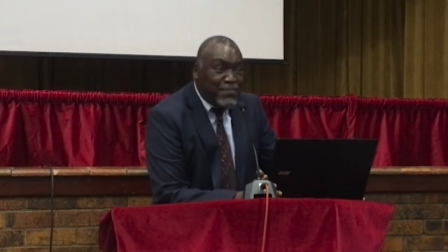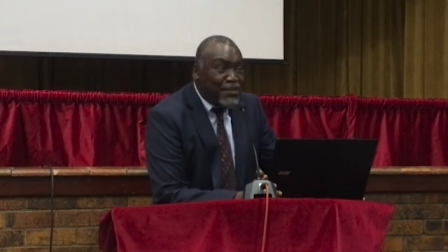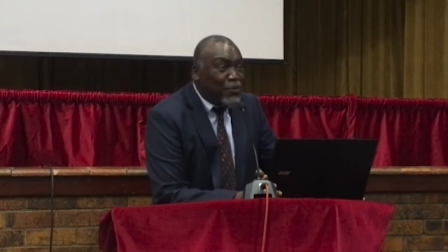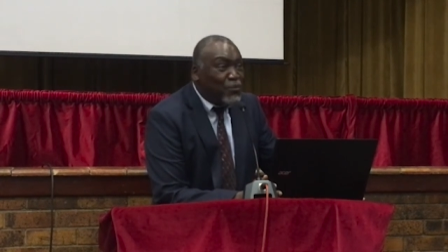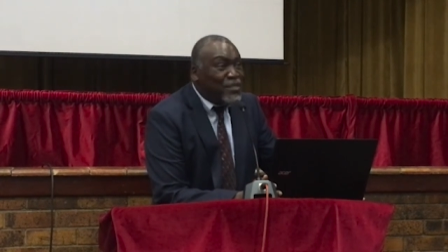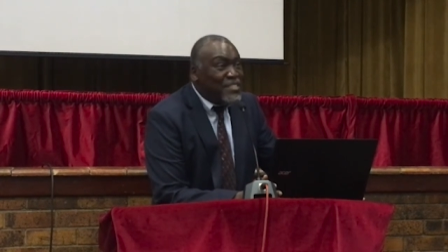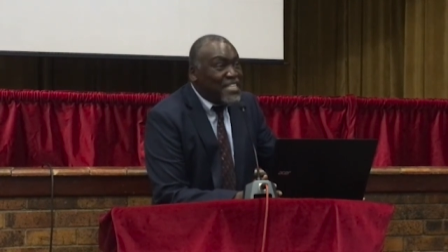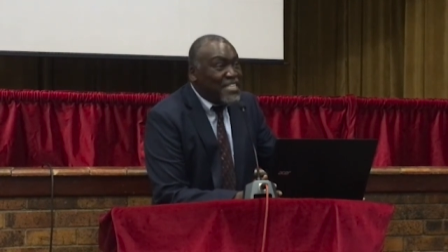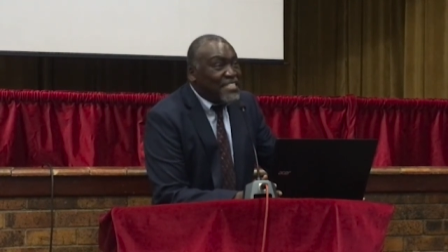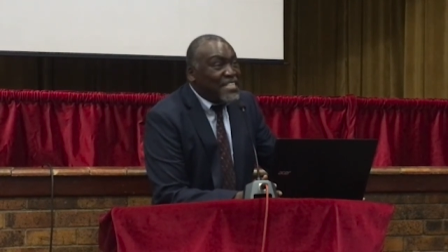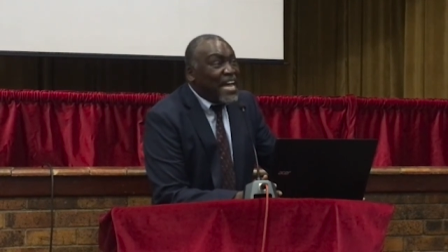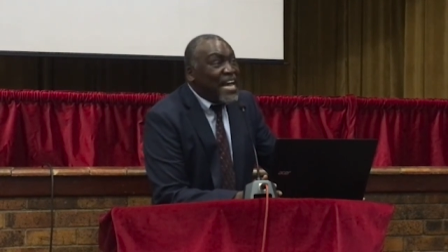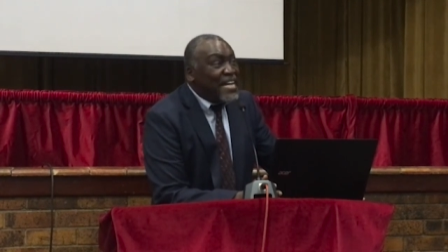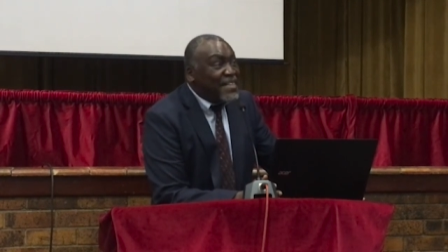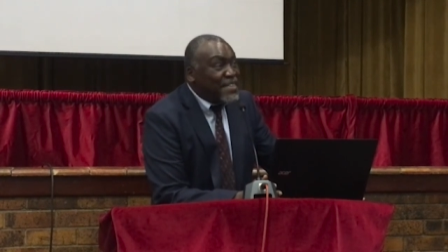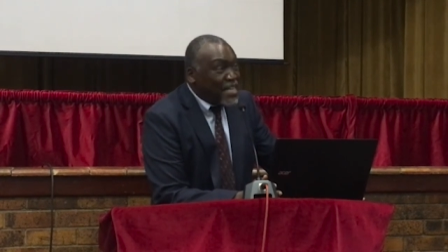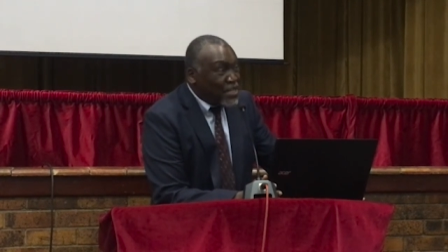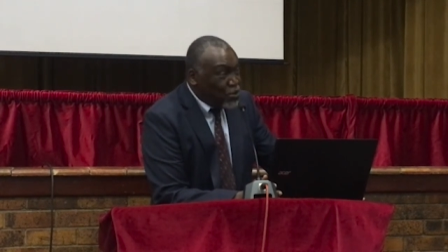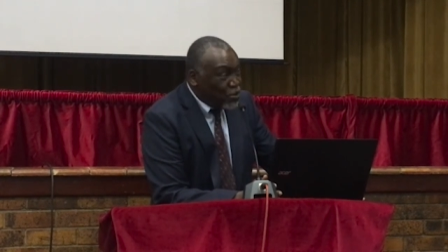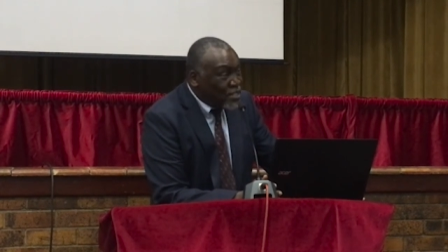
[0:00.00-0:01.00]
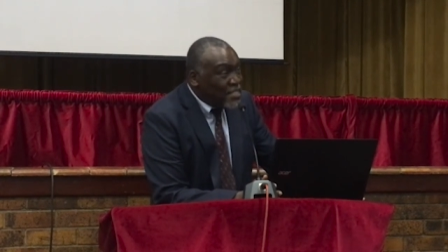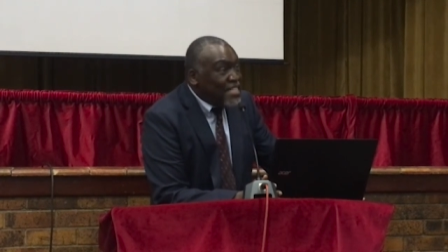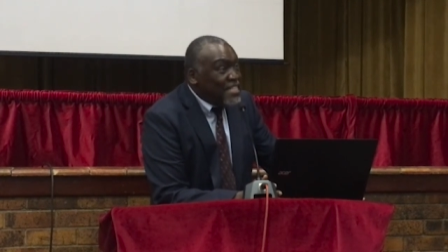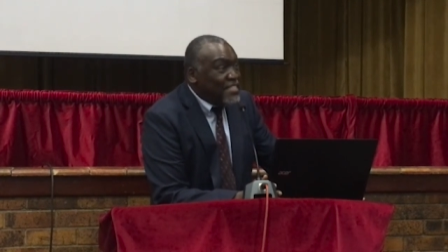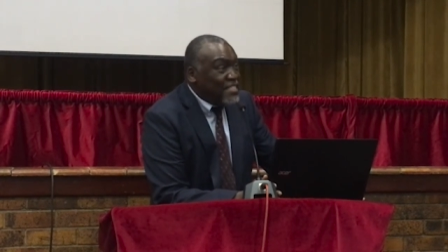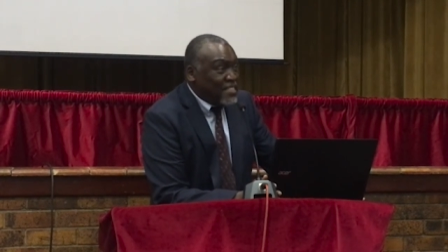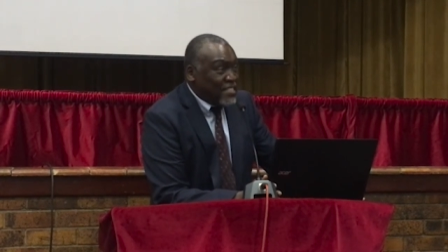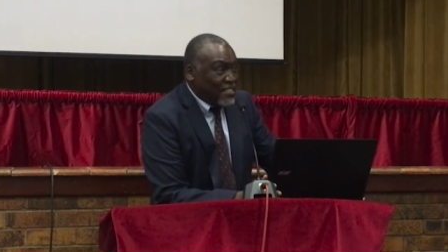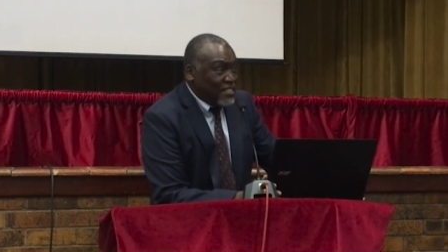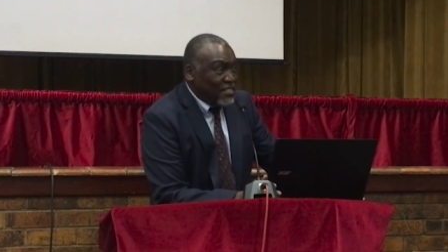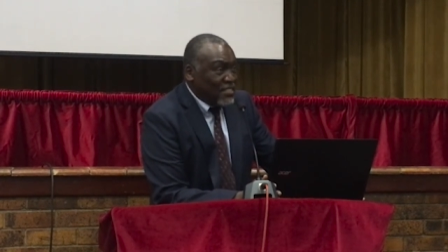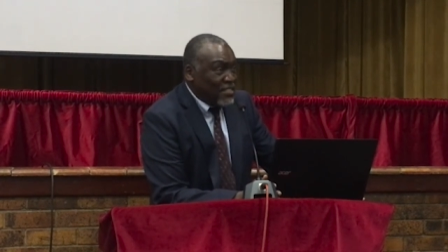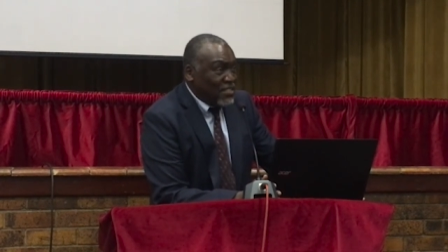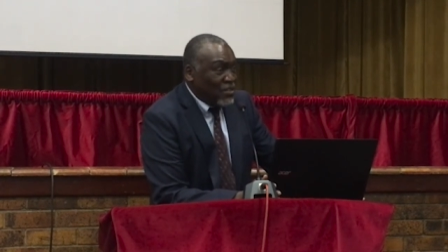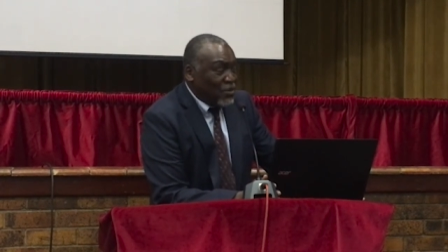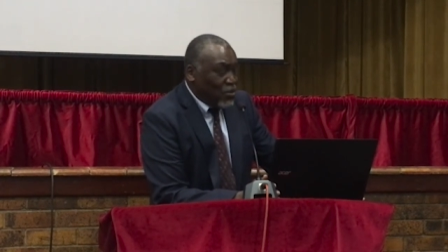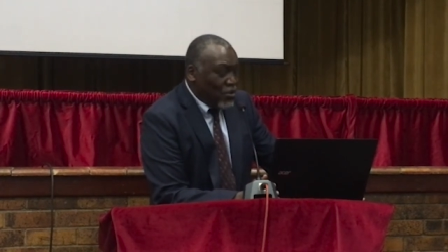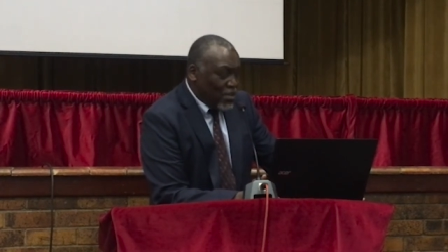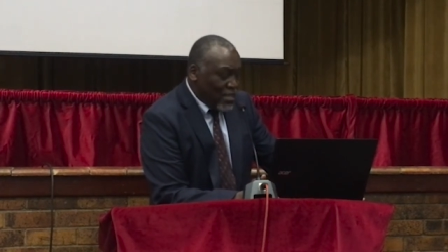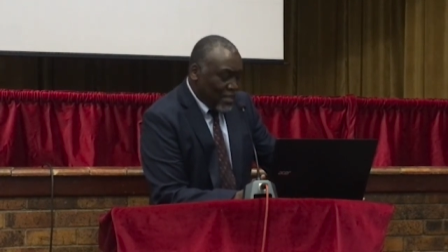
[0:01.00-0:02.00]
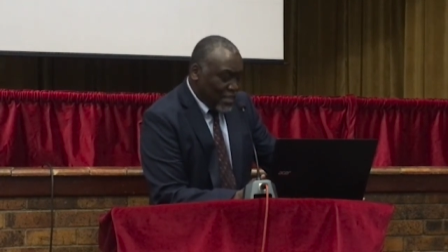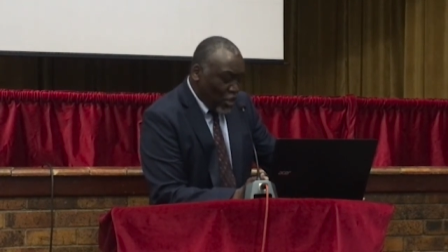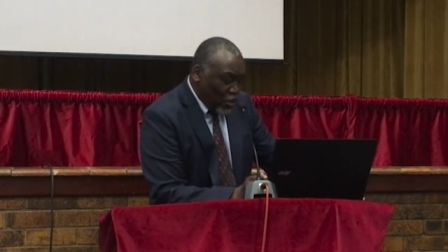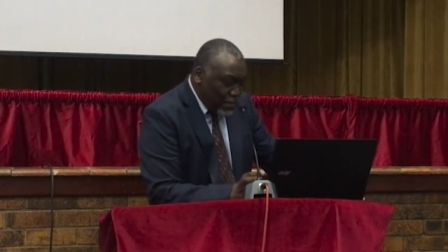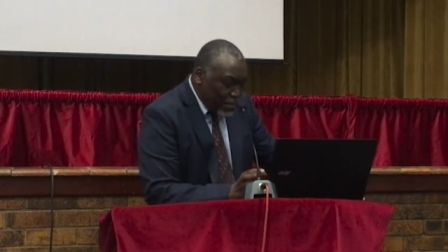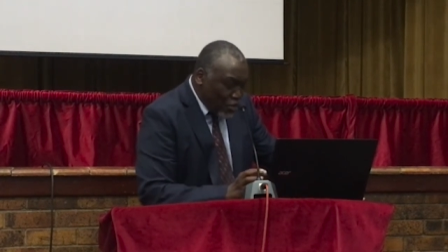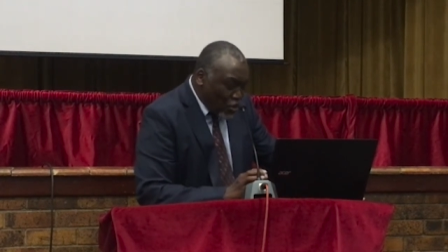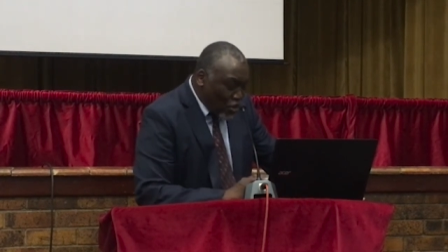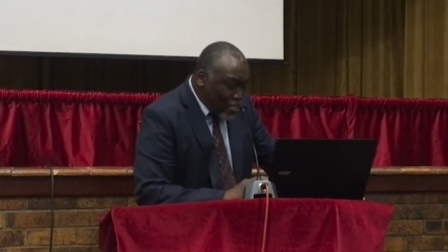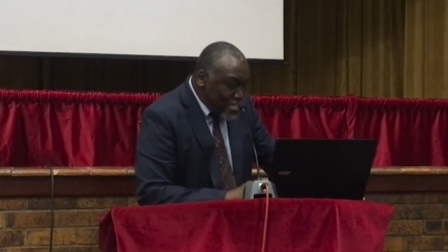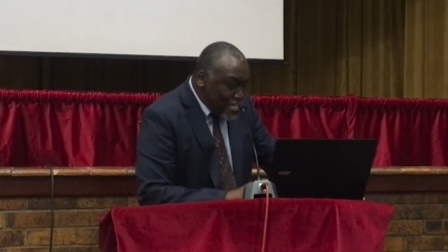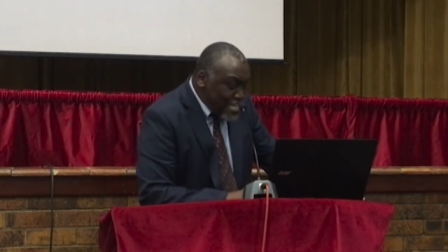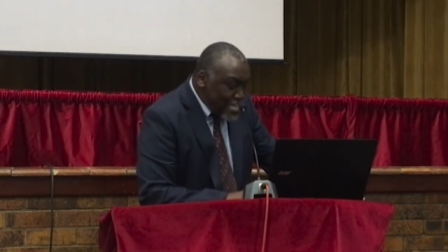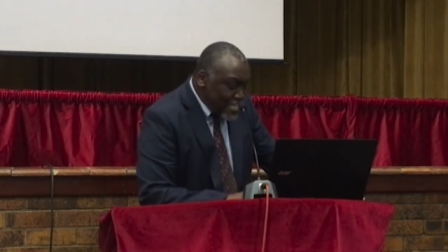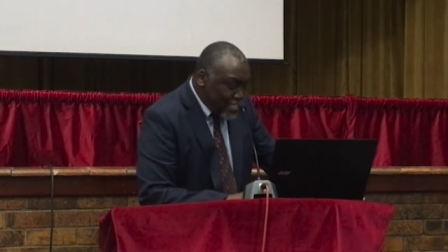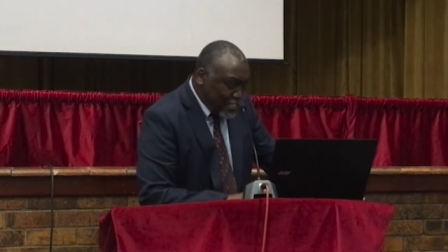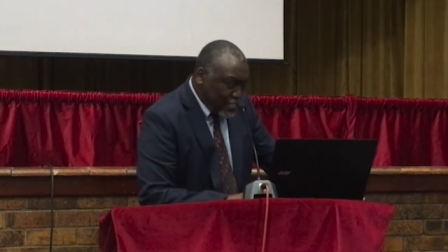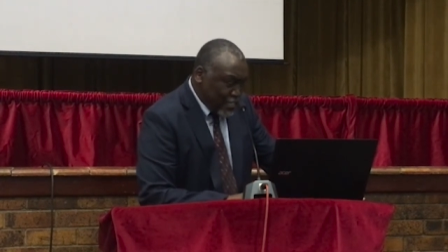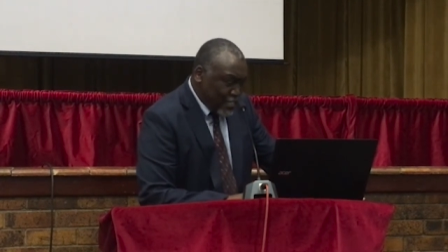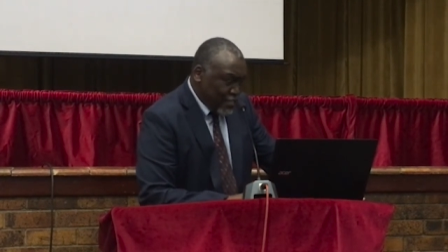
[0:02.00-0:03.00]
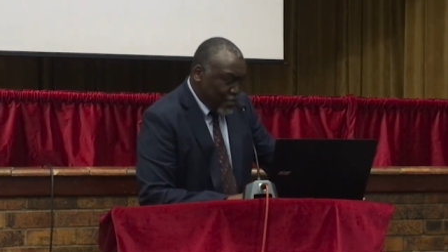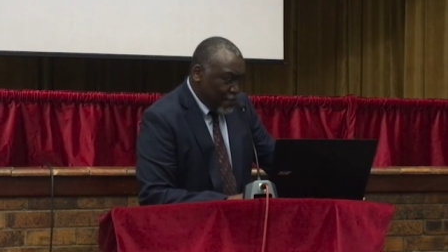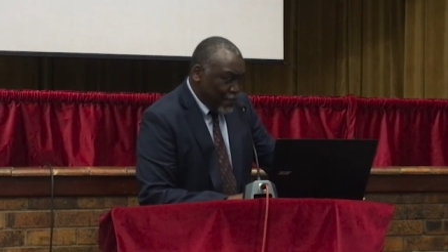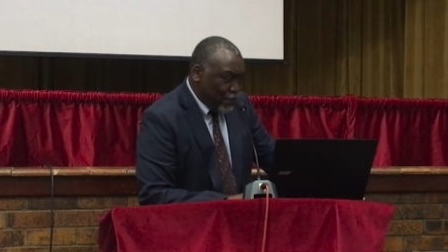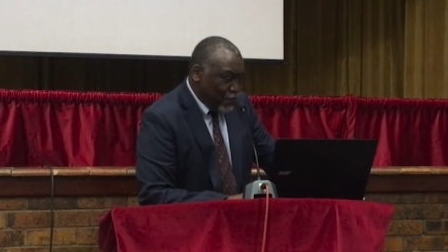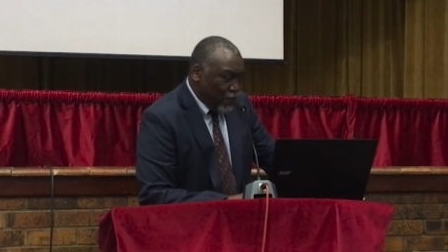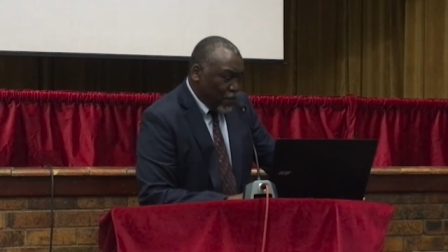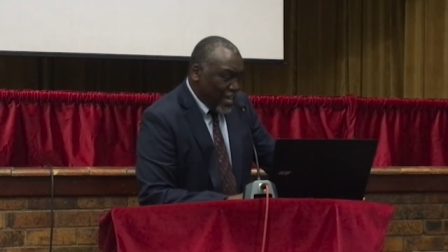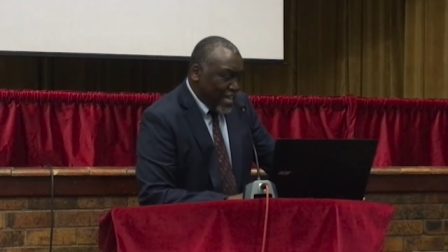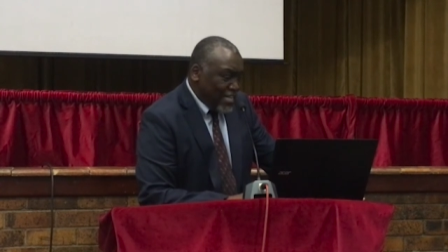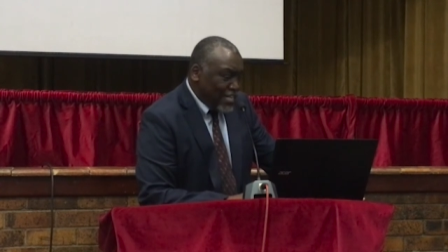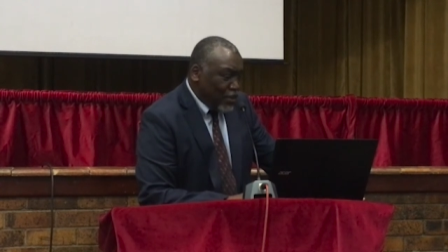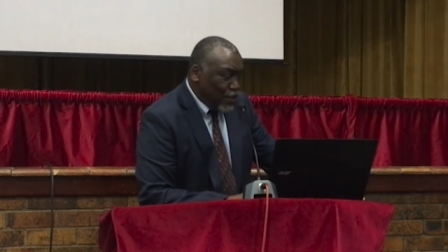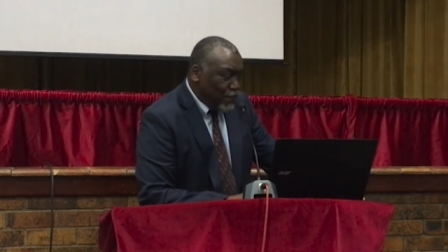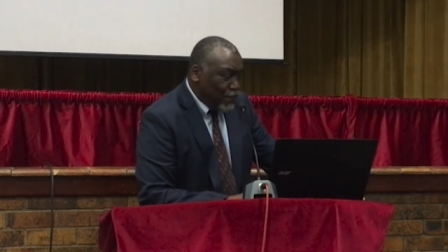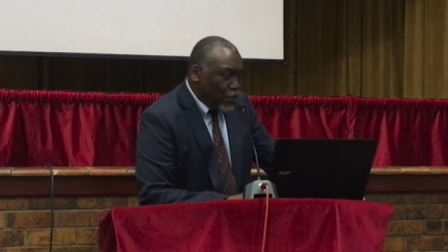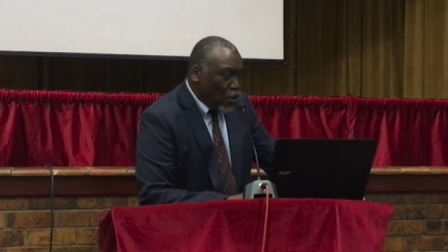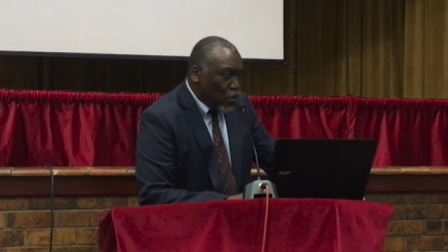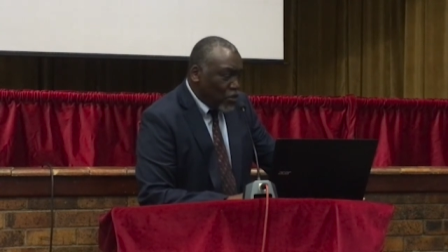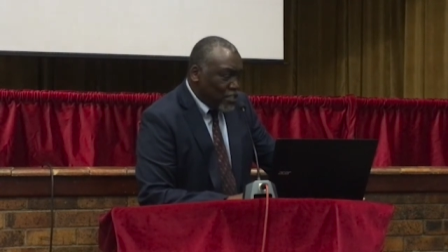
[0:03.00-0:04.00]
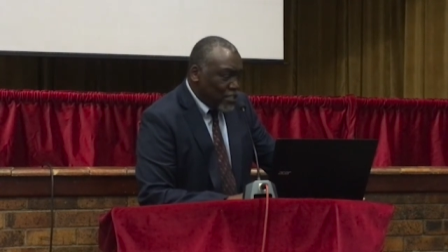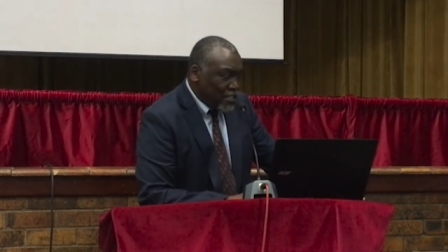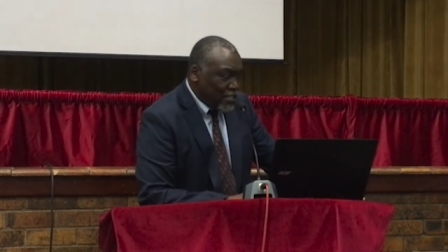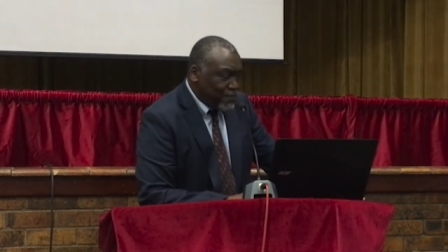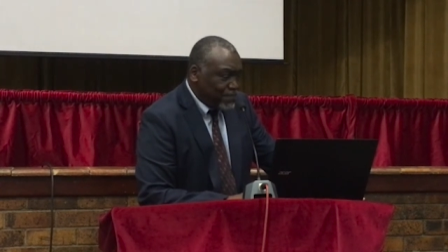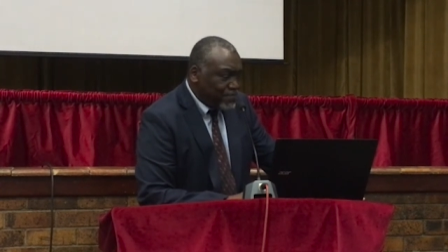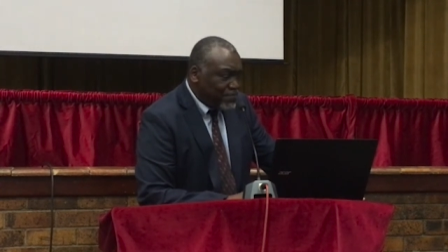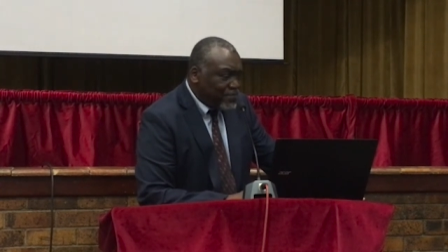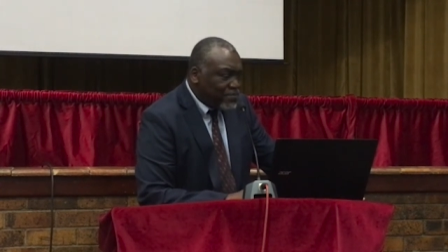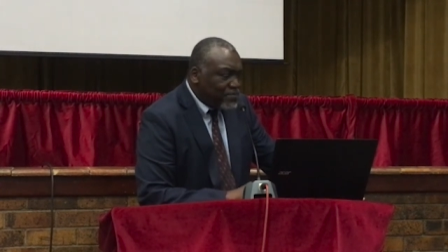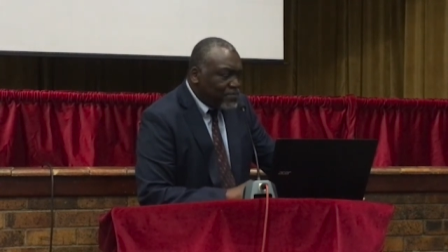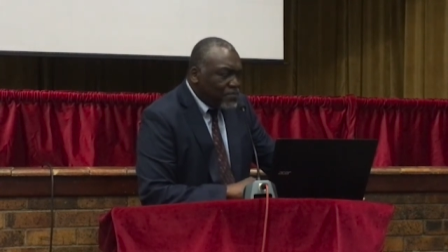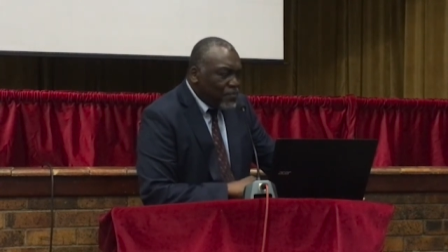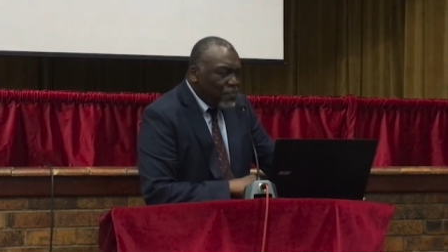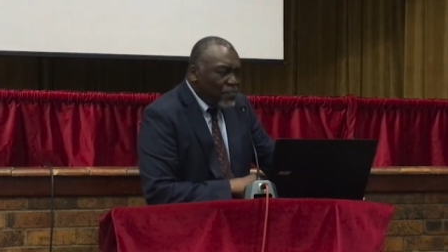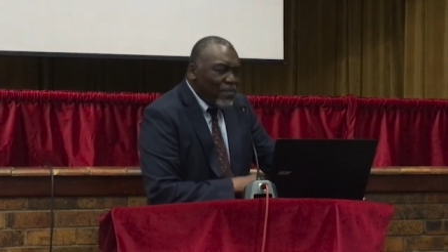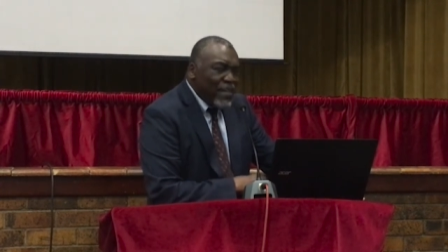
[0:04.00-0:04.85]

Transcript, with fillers: something which has other uses. There will be no need for any of those.